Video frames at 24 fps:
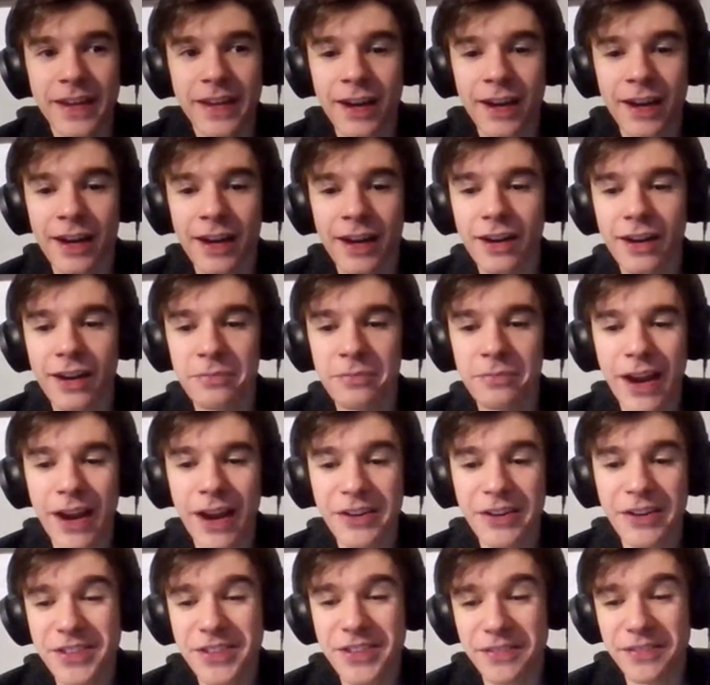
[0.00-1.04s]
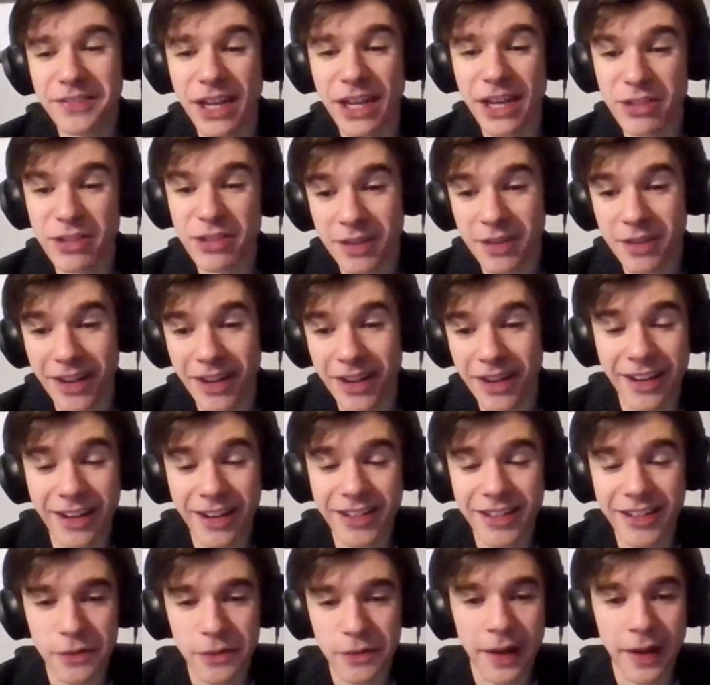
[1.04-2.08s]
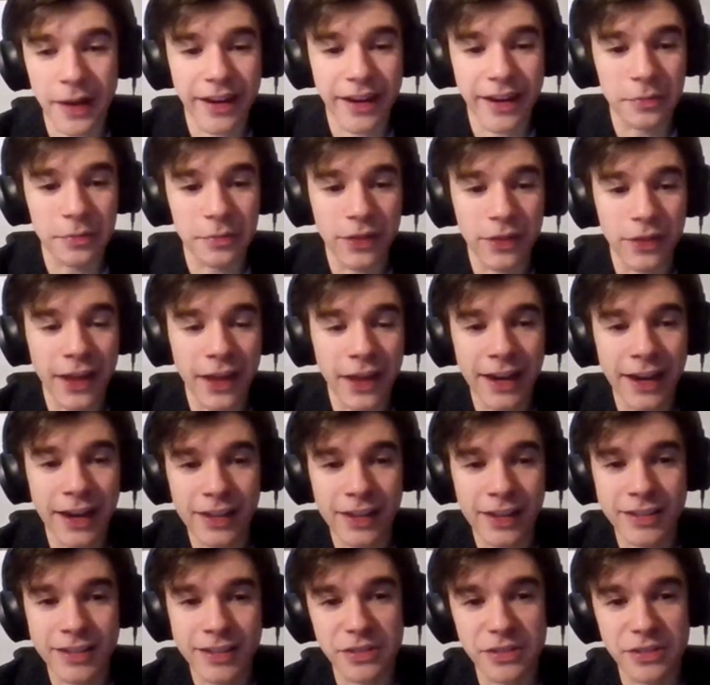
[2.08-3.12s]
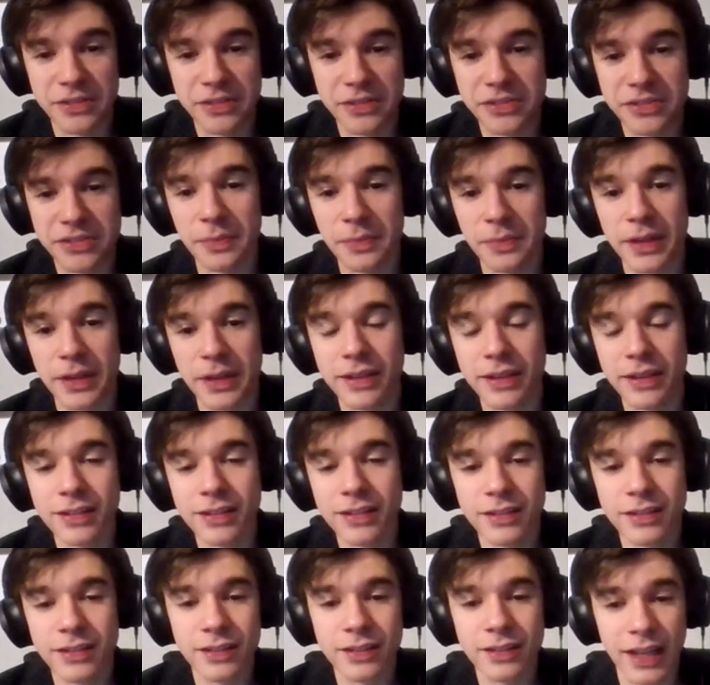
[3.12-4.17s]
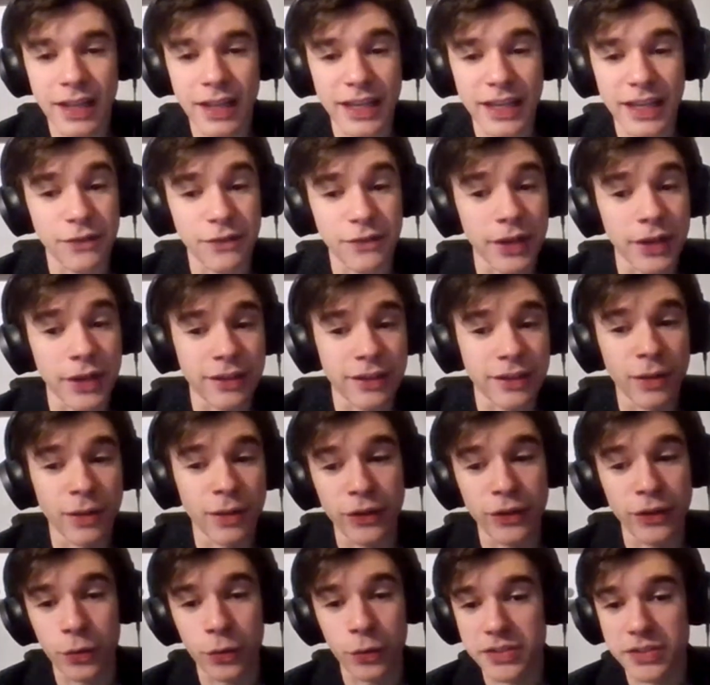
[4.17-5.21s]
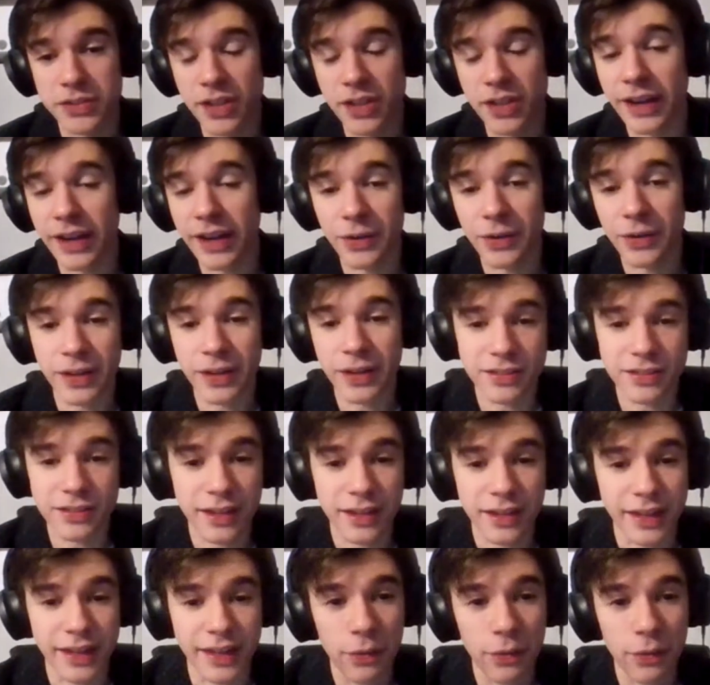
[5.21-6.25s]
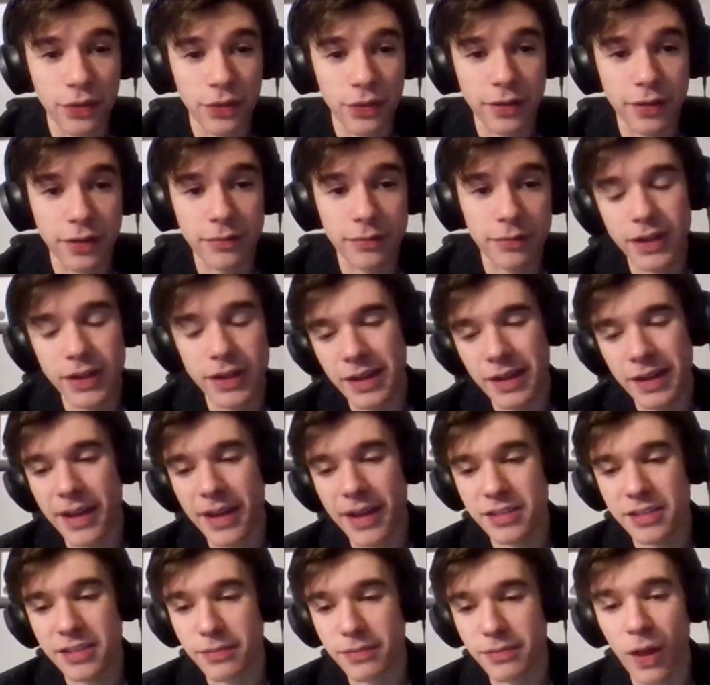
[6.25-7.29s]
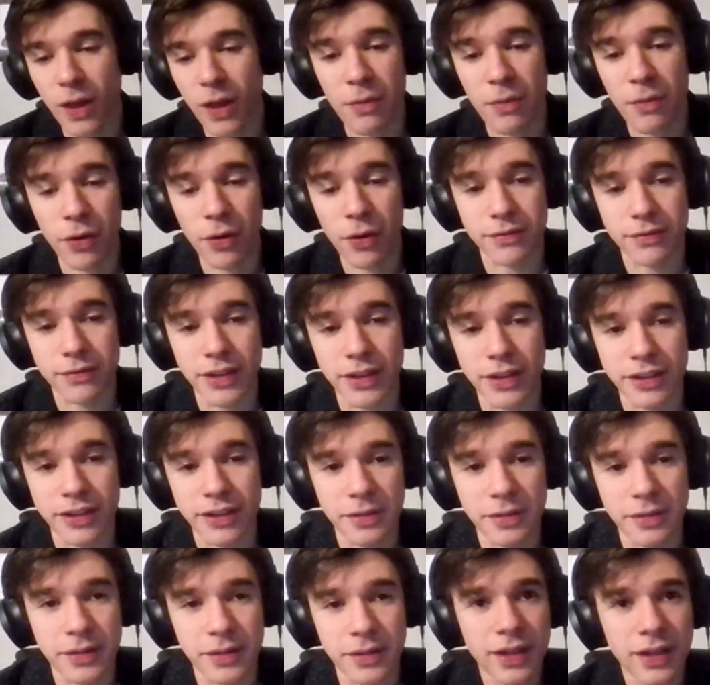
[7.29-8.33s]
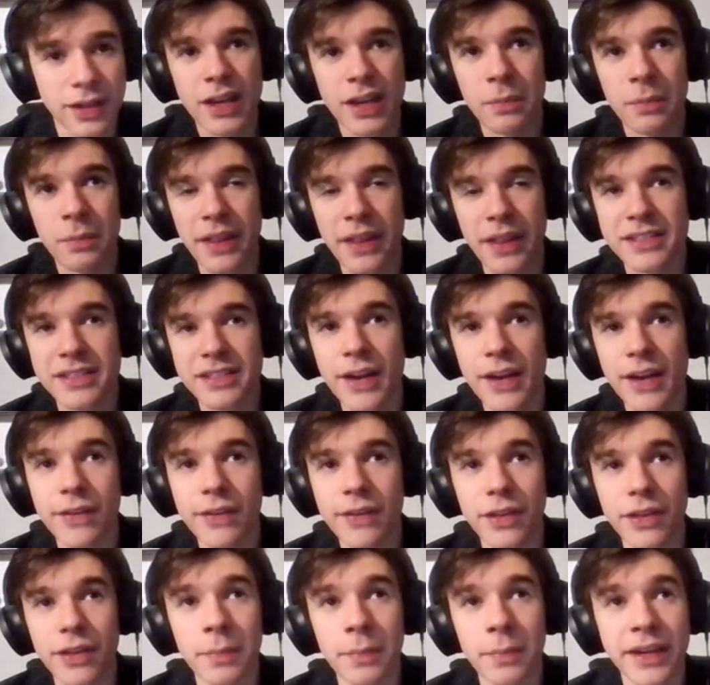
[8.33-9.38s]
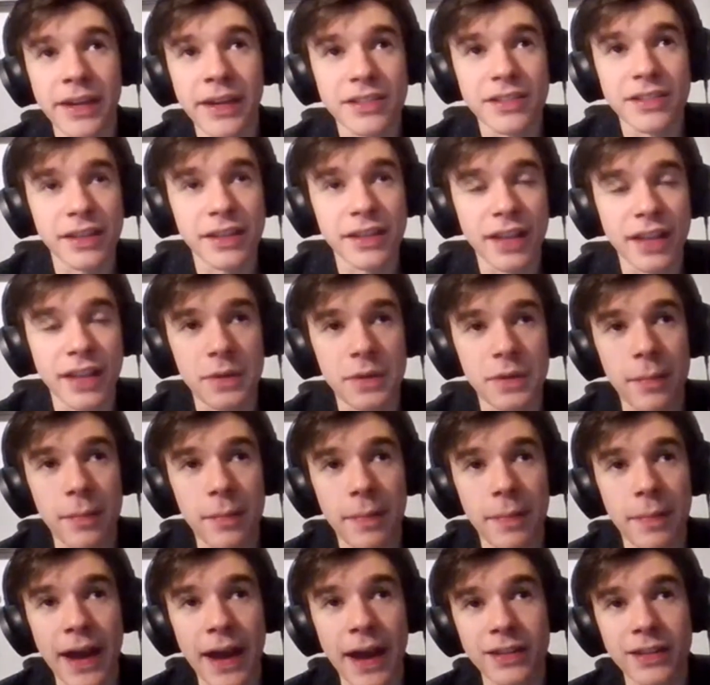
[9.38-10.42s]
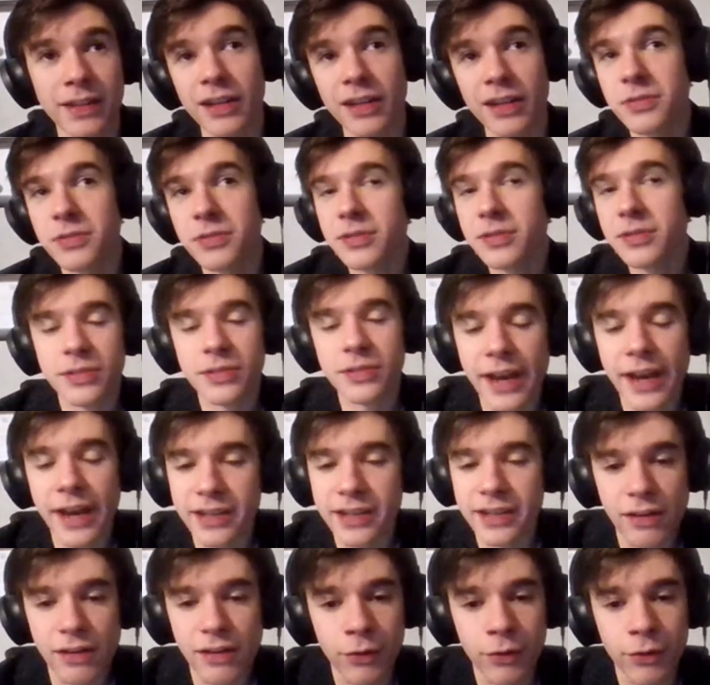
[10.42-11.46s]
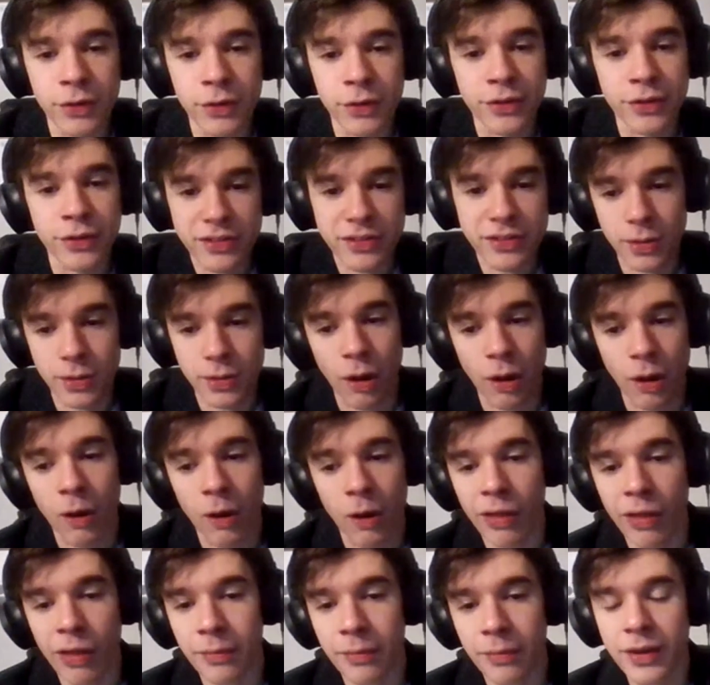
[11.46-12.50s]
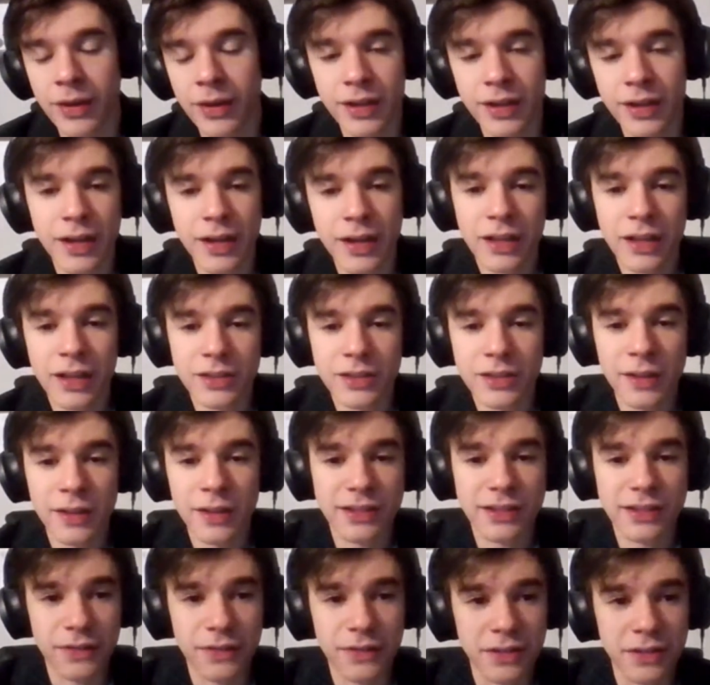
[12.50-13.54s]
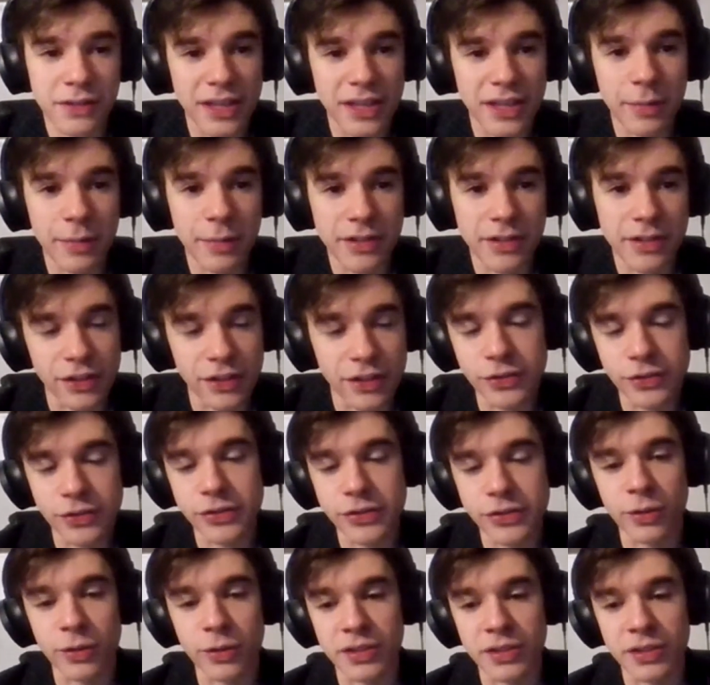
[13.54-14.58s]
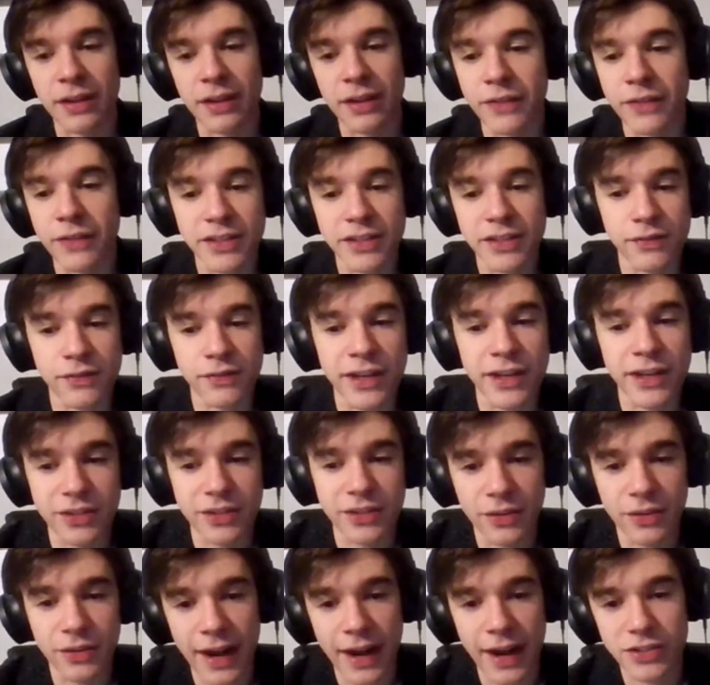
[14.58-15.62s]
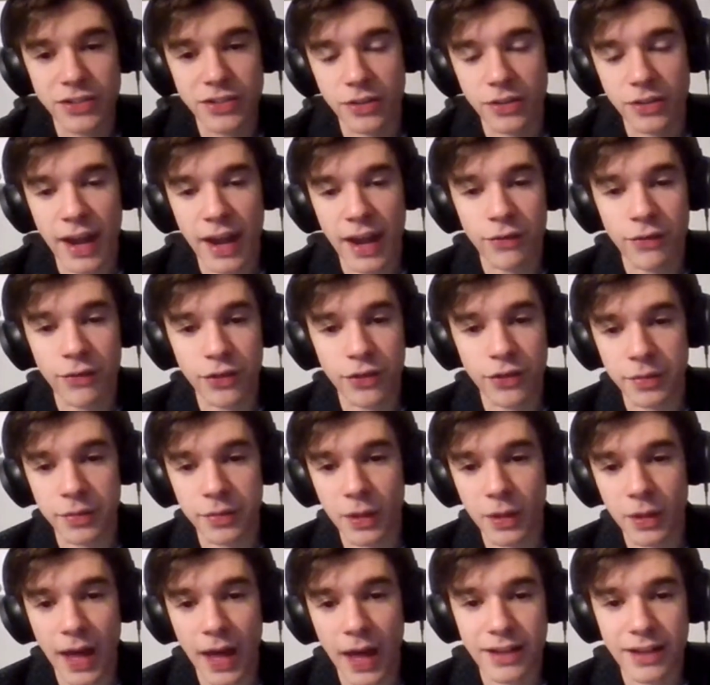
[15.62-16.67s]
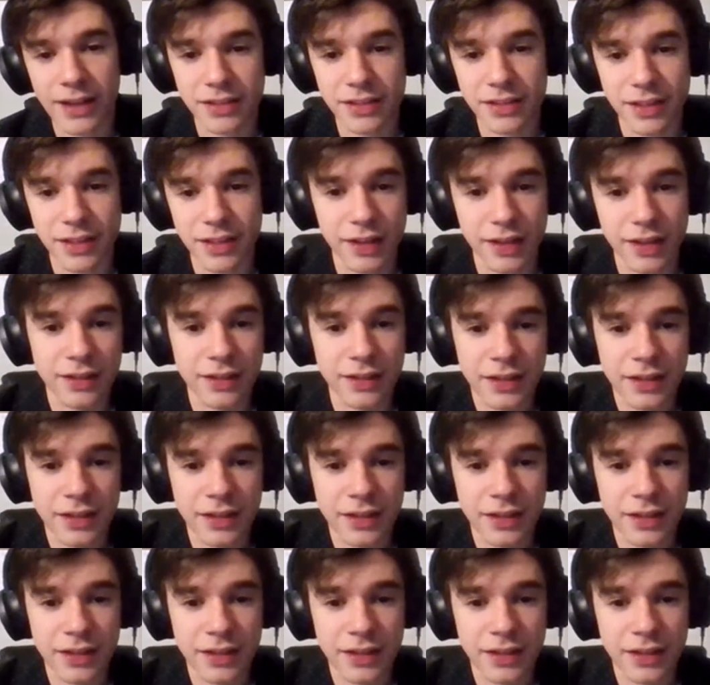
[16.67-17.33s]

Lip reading: Microsoft Teams is kind of nice for making up for that. At least you can still meet, like if you need to do like group studying or things like that with them, it makes it a lot more convenient. But that's definitely the biggest thing that's been impacted because you can still text everyone, you can still call them. So all that stuff to the same extent you're losing that face-to-face interaction that you have with them in the class and that.